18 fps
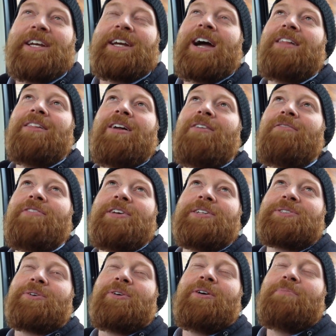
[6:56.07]
like I love
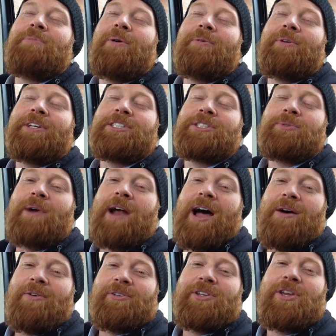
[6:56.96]
this, or a bonus
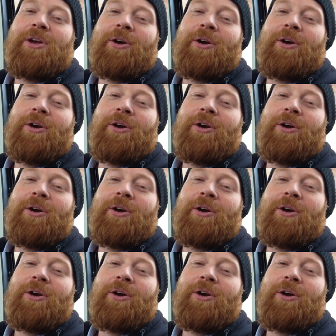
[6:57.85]
round,